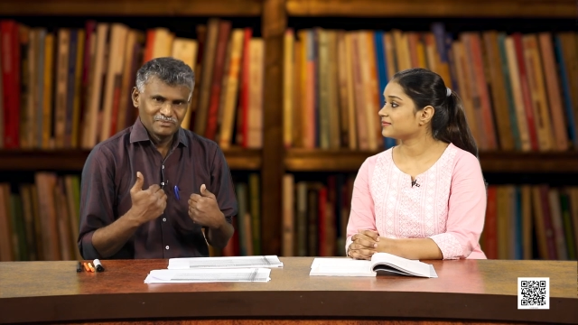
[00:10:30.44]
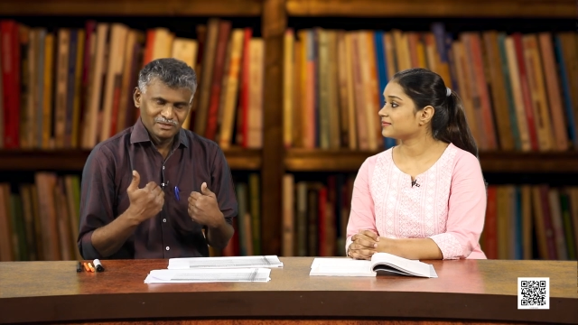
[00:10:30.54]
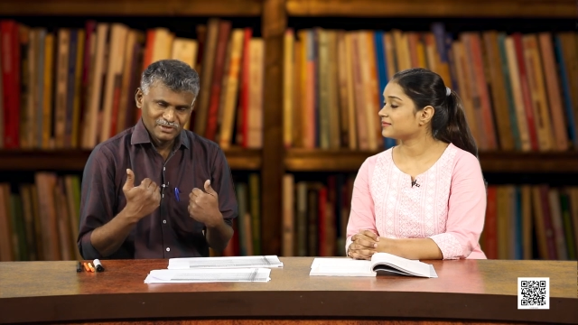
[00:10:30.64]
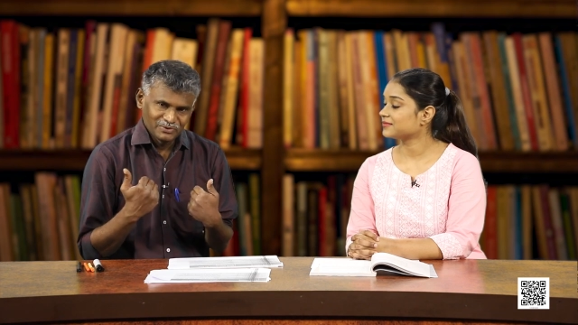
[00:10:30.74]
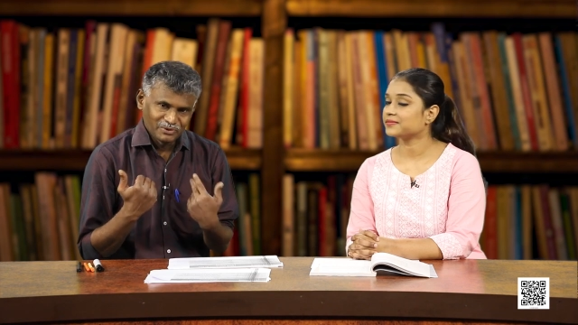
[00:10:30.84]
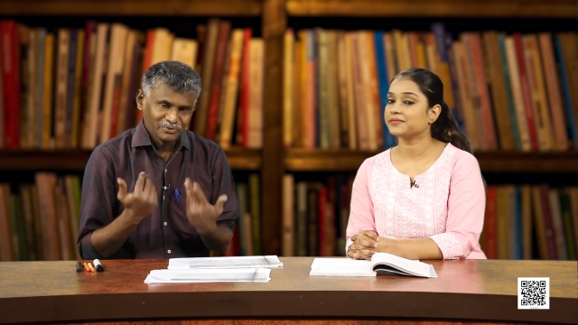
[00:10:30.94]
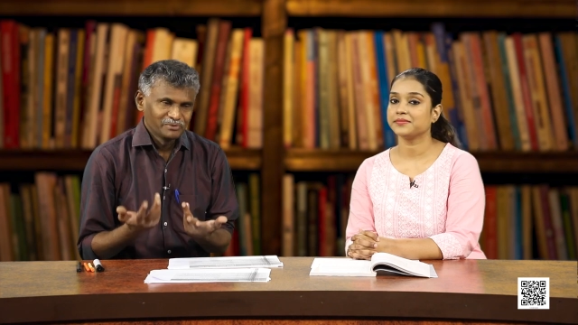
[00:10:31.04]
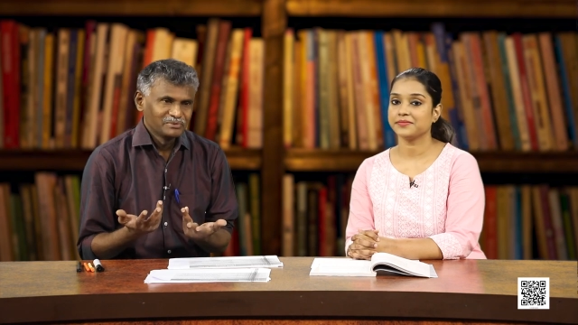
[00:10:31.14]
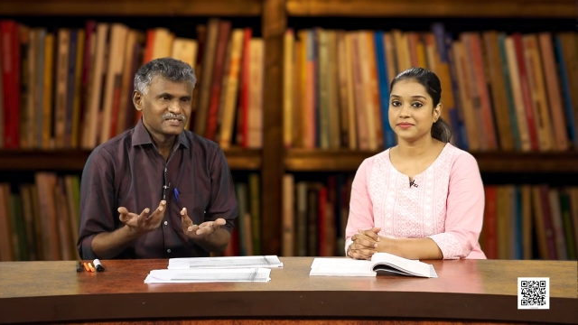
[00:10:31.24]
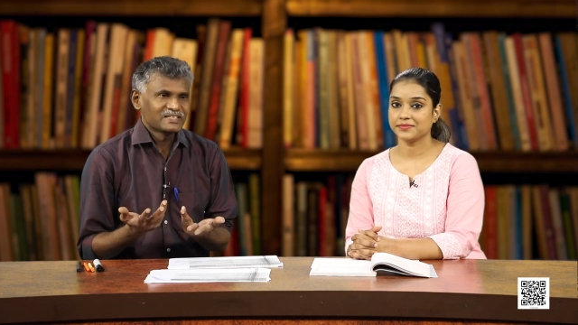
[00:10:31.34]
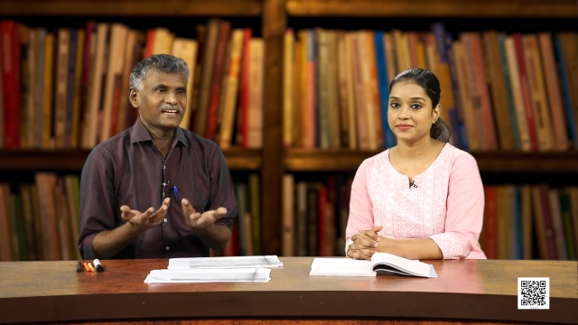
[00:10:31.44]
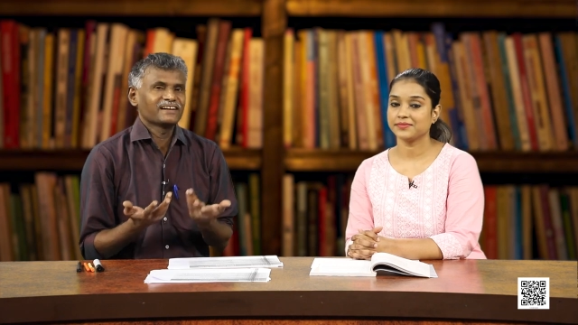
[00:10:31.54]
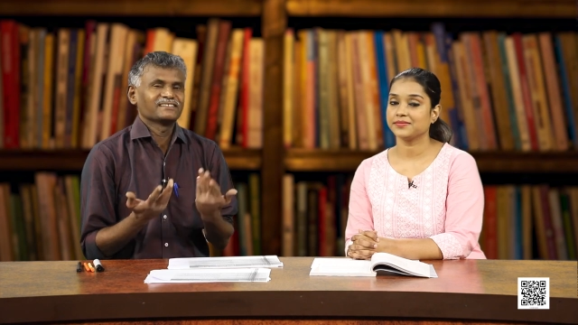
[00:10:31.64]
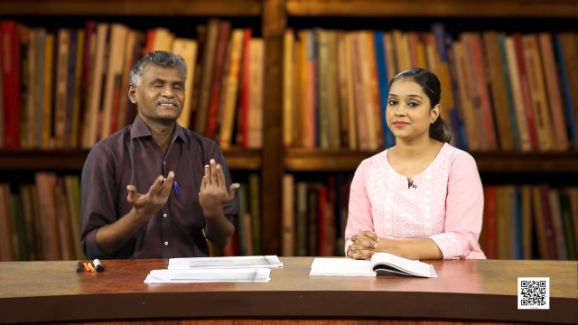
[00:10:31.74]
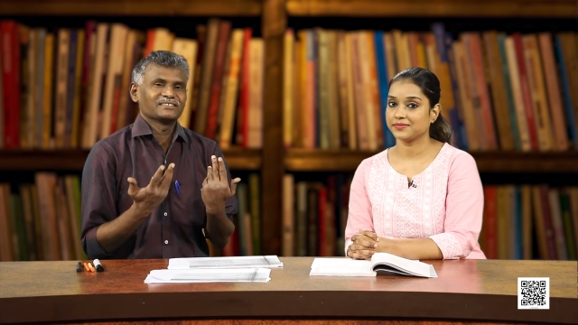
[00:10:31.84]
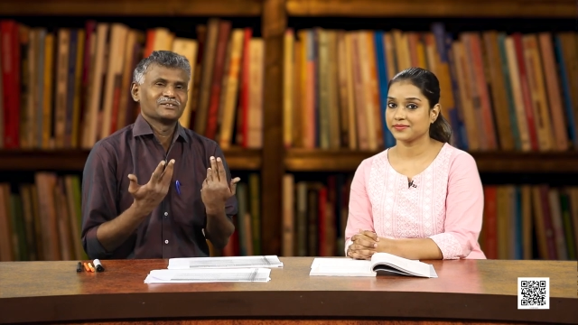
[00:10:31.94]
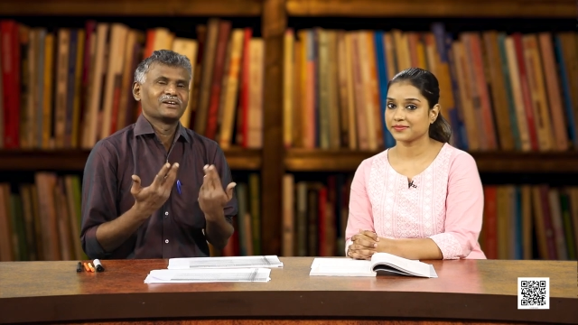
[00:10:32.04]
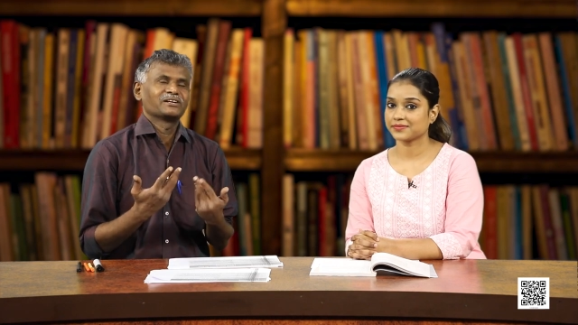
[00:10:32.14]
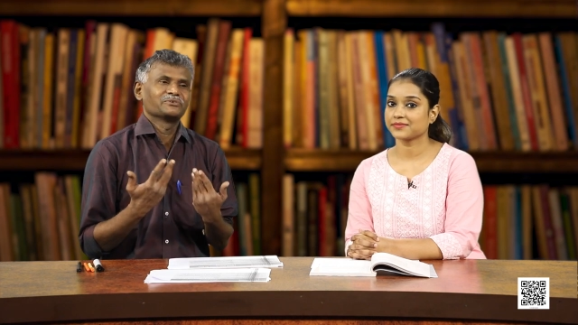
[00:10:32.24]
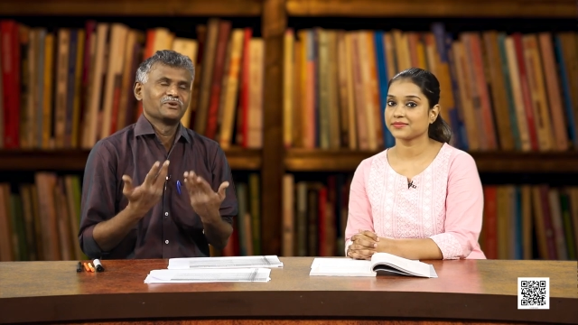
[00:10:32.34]
Speaker 1: maybe you your mistake or
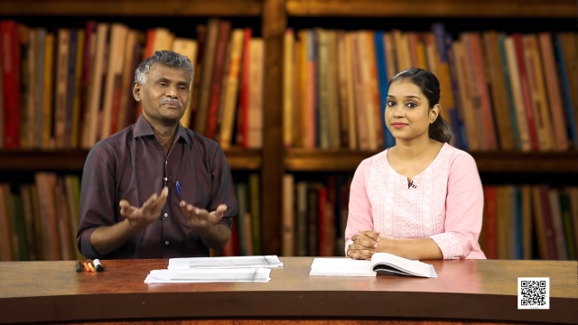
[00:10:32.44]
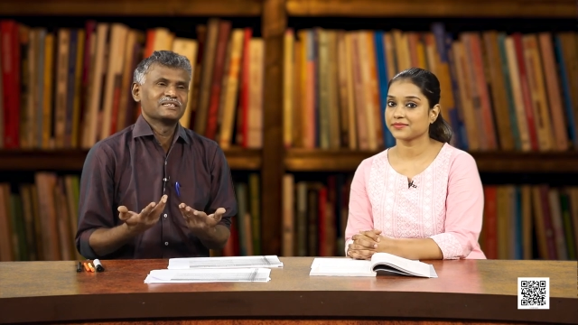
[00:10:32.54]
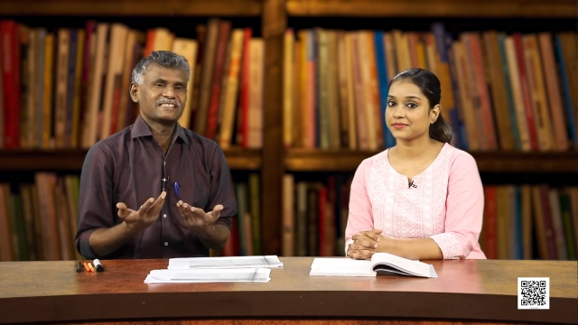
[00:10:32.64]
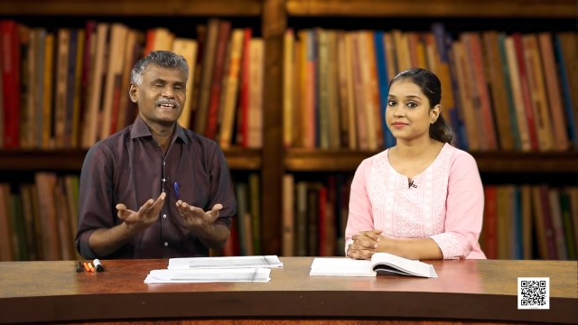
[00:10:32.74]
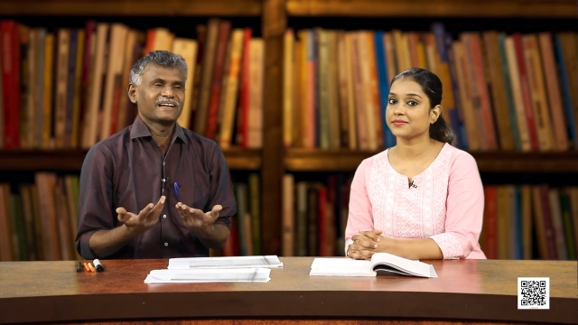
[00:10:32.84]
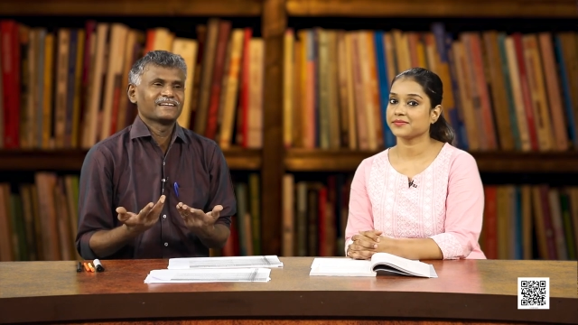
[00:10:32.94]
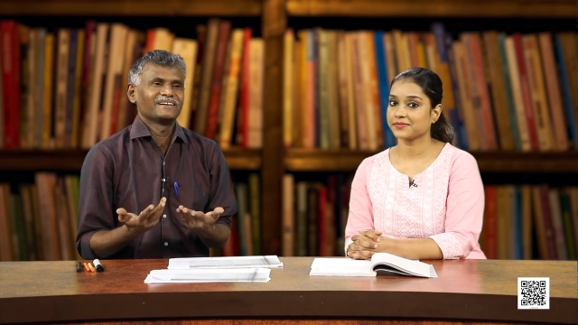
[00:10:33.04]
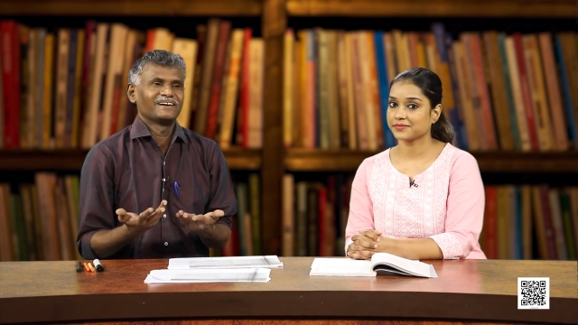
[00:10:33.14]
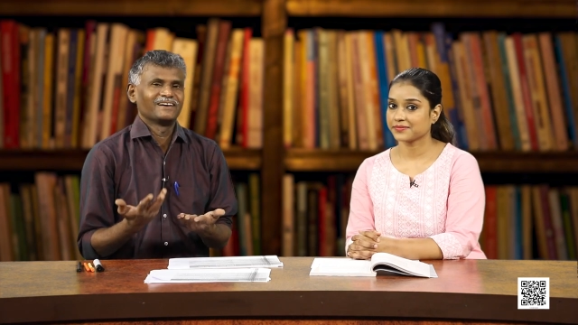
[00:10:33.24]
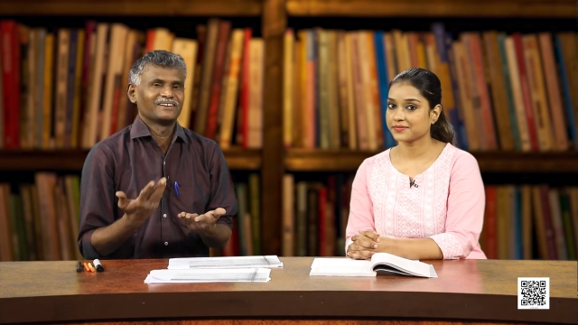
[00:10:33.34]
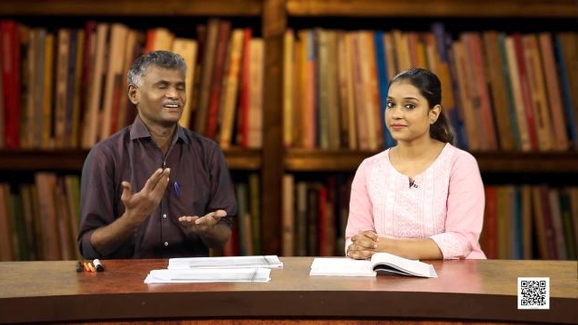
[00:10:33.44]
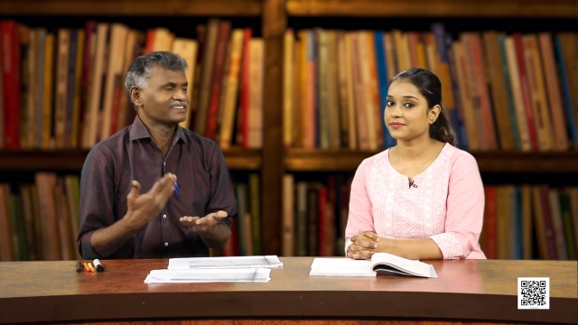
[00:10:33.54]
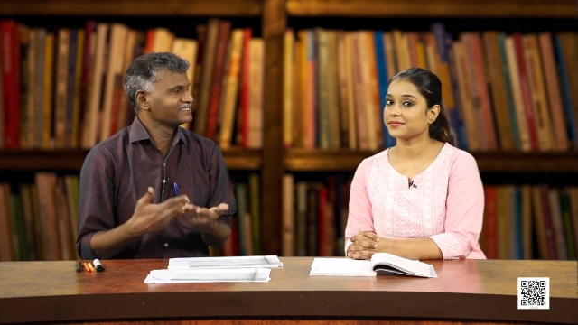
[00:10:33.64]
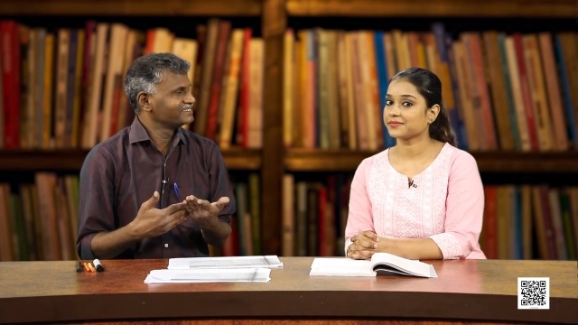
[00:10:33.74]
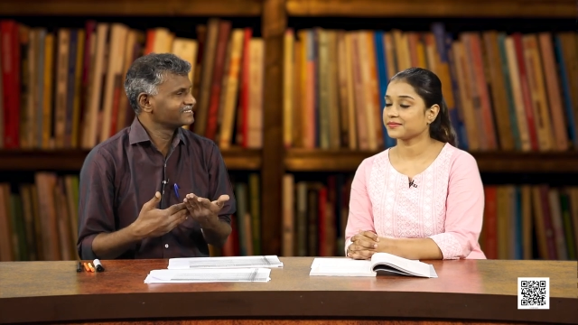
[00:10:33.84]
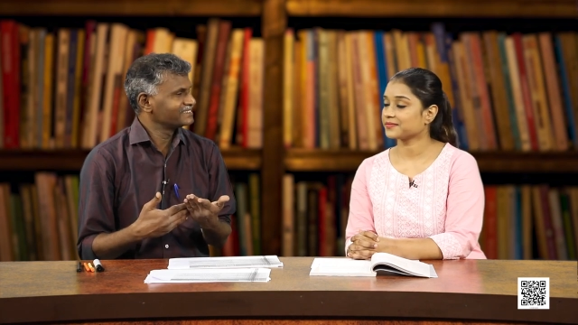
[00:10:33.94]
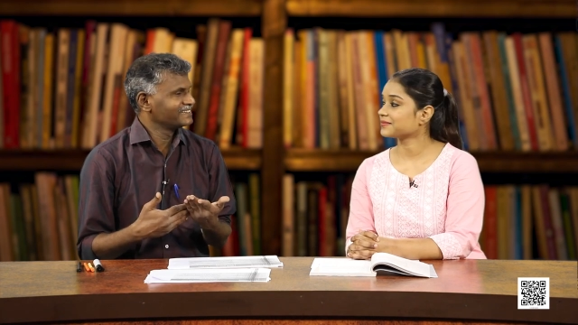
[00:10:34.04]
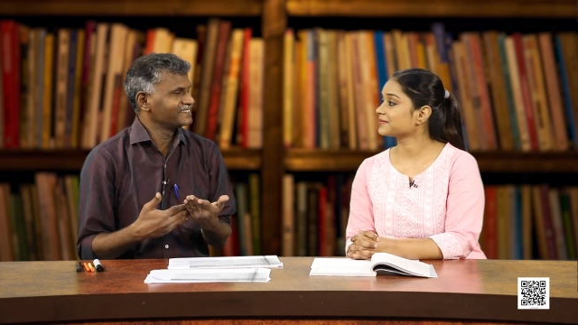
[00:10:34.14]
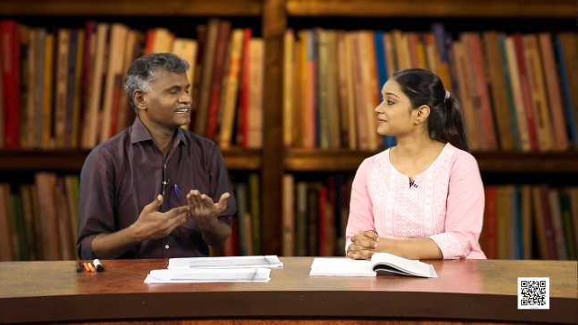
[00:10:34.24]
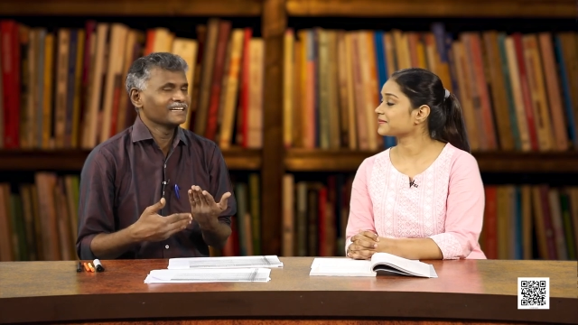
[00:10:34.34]
not your mistake or not learned
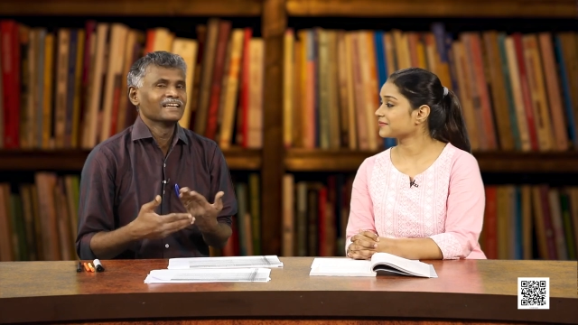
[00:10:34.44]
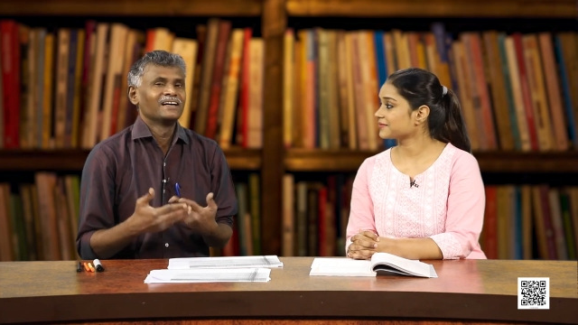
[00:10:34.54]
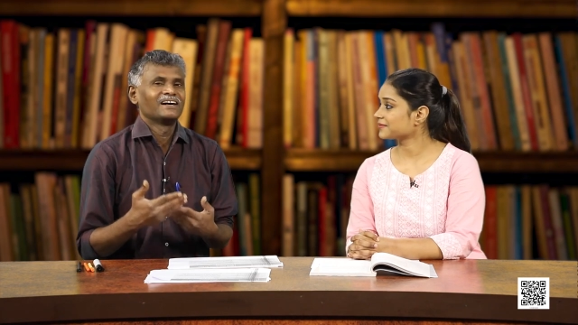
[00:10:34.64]
anything